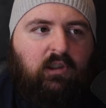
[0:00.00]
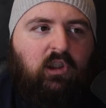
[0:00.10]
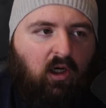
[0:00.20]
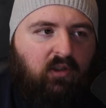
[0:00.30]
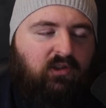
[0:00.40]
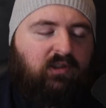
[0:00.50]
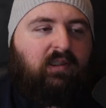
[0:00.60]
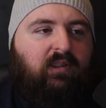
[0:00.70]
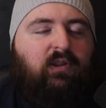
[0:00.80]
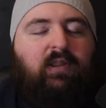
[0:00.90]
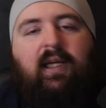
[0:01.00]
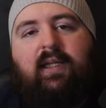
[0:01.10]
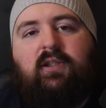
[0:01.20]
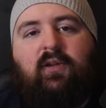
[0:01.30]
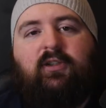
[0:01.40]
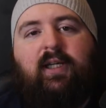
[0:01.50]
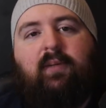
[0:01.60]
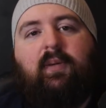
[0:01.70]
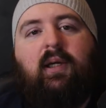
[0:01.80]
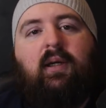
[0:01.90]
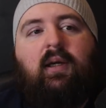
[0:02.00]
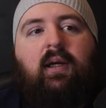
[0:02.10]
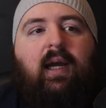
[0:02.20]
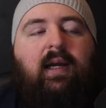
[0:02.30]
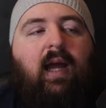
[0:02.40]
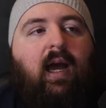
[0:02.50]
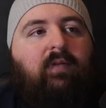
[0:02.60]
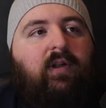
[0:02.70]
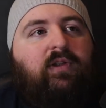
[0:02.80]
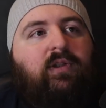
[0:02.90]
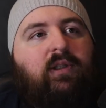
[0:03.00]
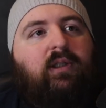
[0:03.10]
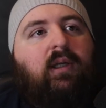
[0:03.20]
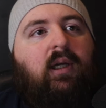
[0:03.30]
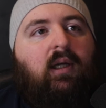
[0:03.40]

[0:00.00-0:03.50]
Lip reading: Constantly doing nights all the time and having to